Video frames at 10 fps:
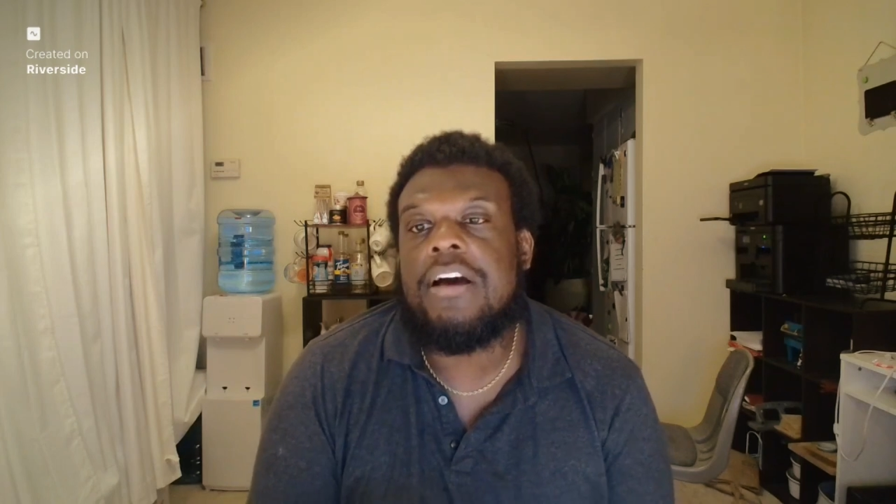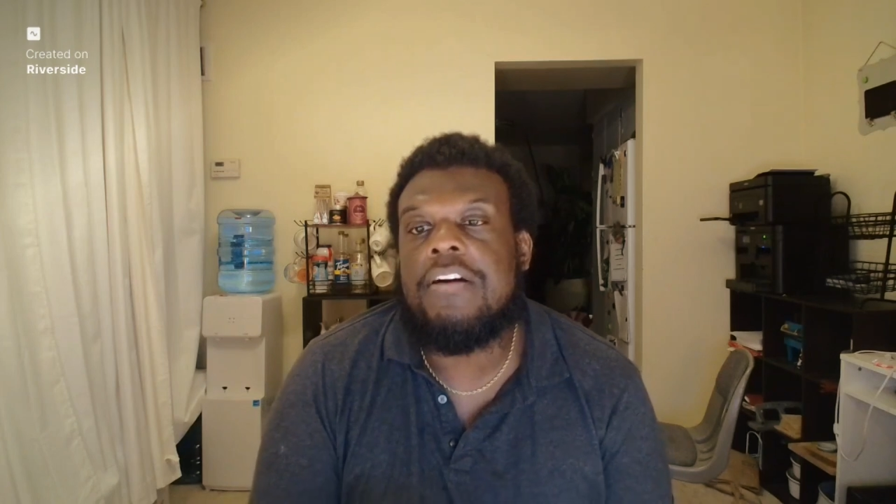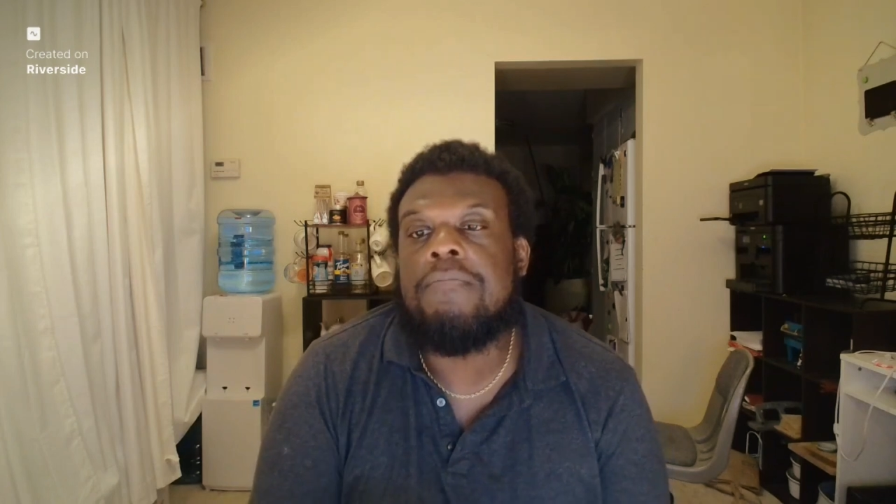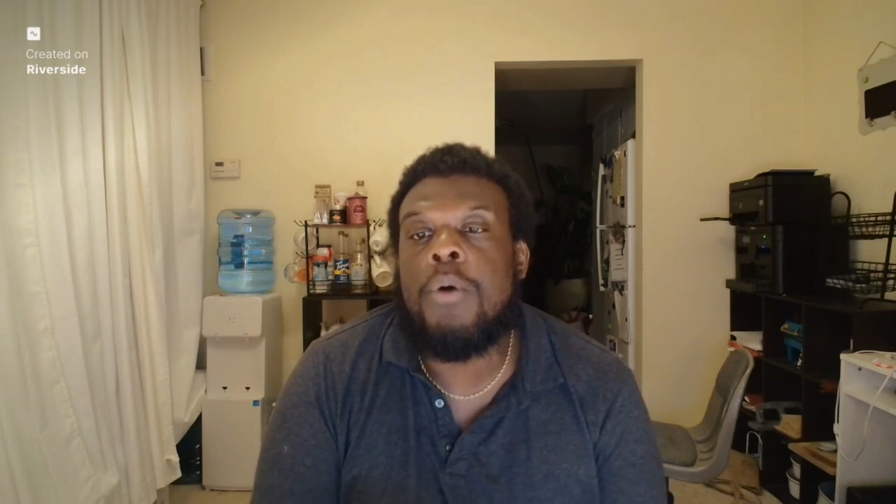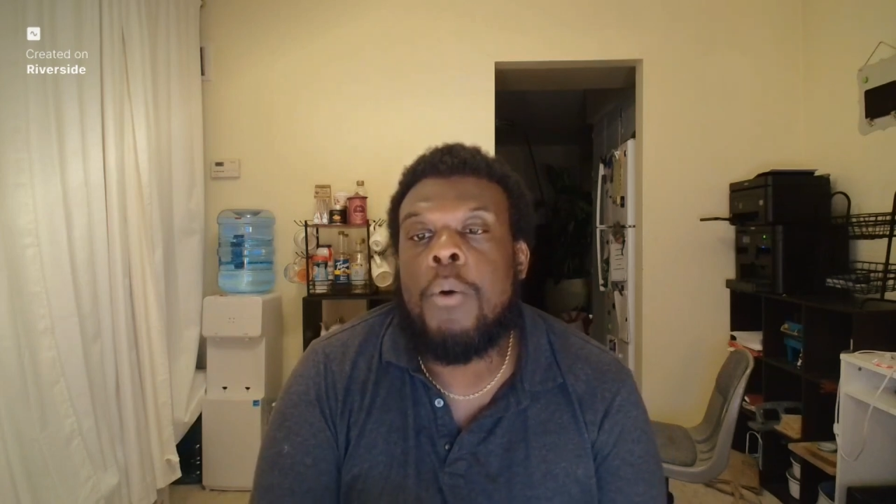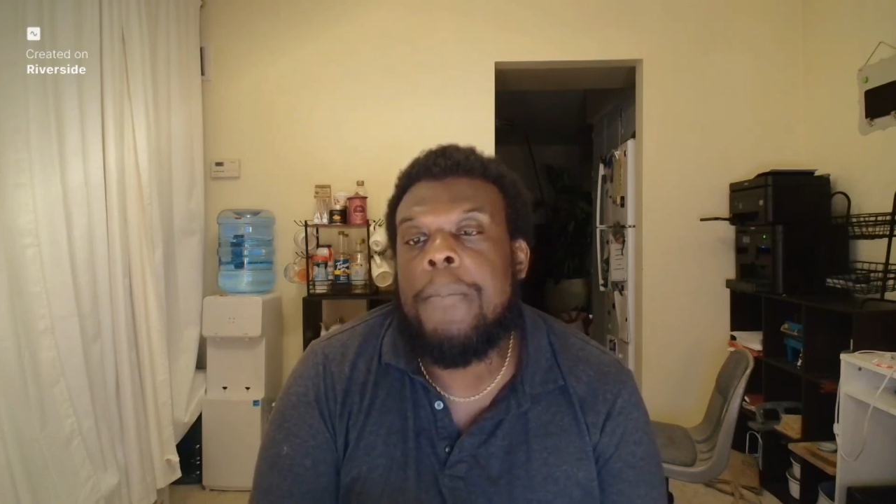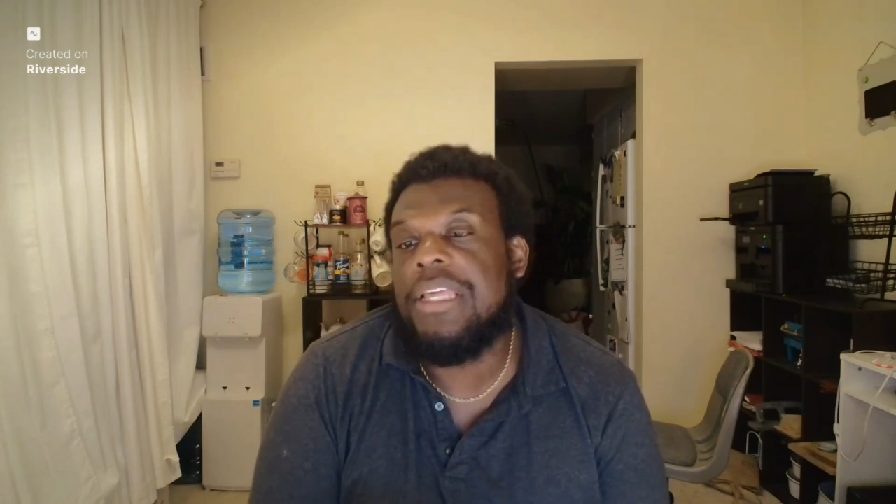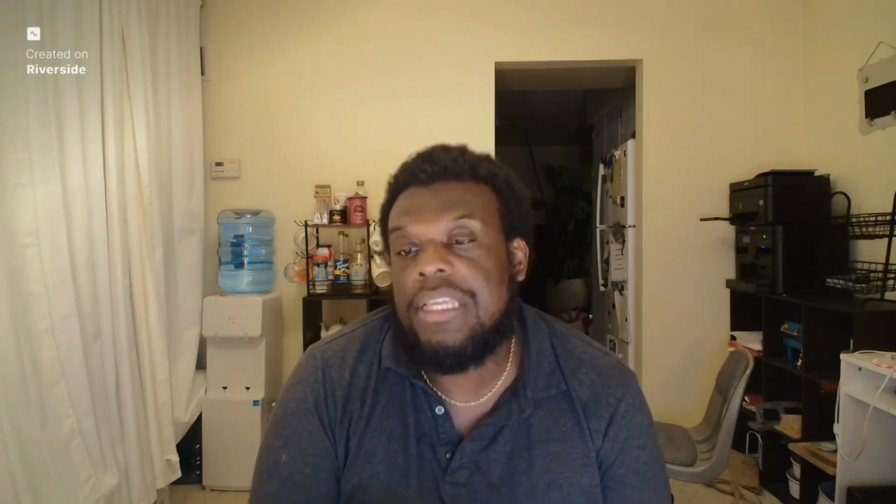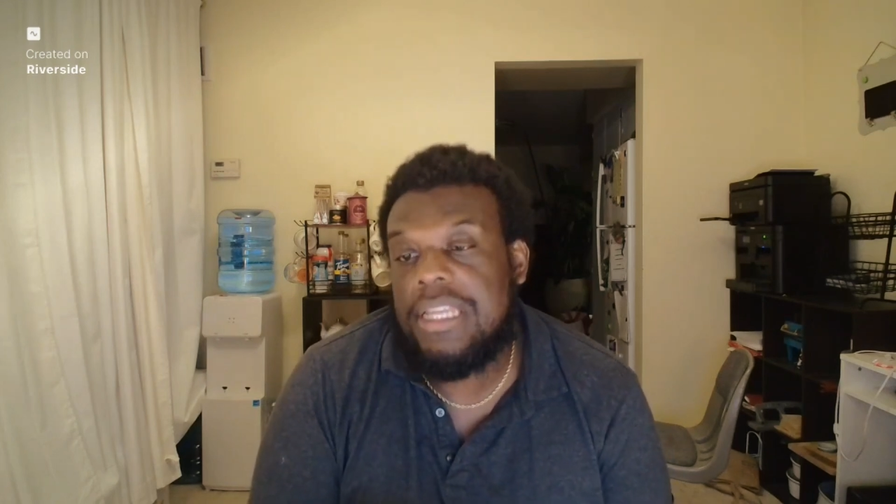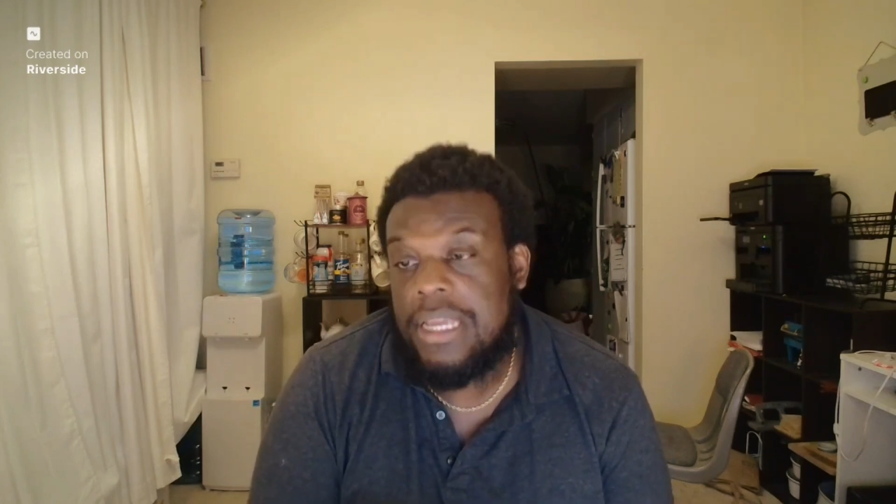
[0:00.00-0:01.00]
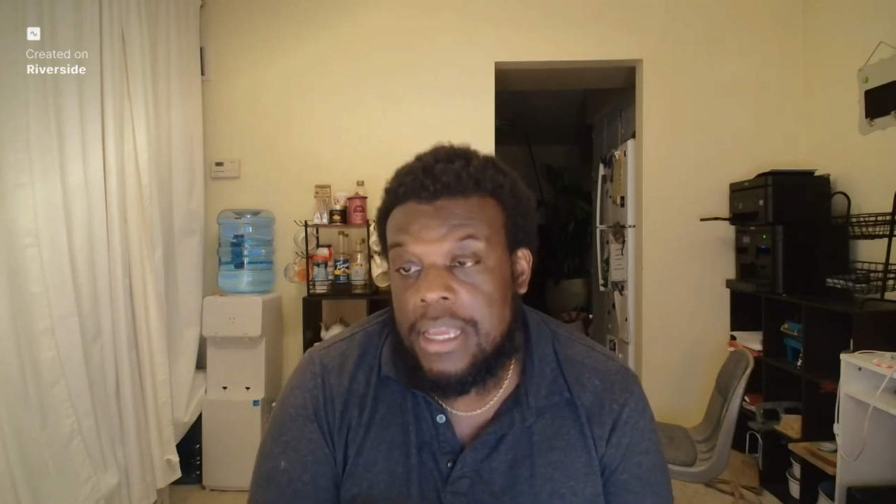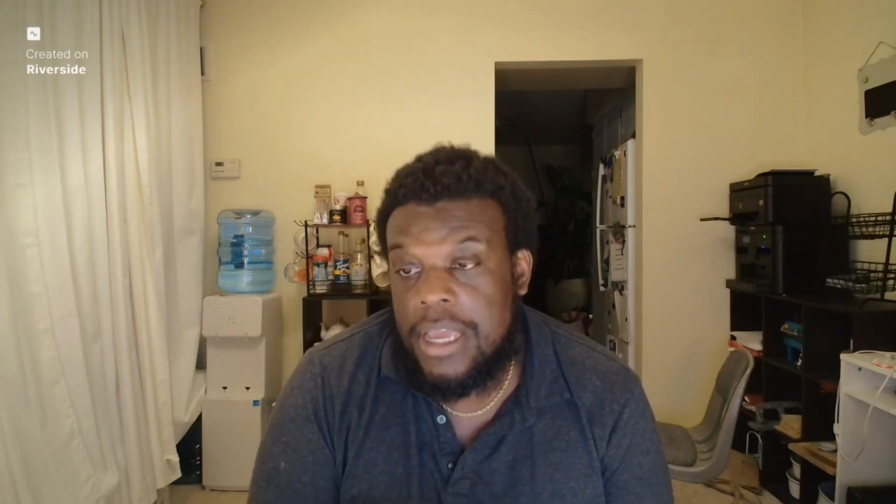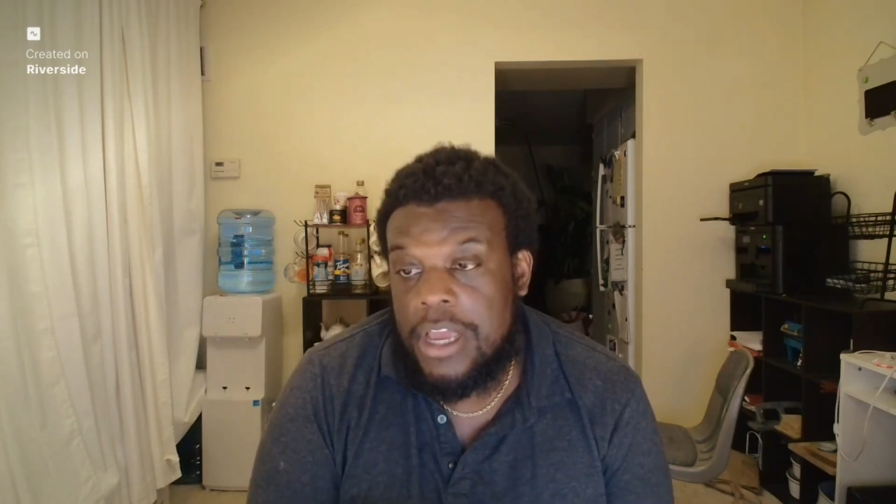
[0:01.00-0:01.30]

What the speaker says: of mobility.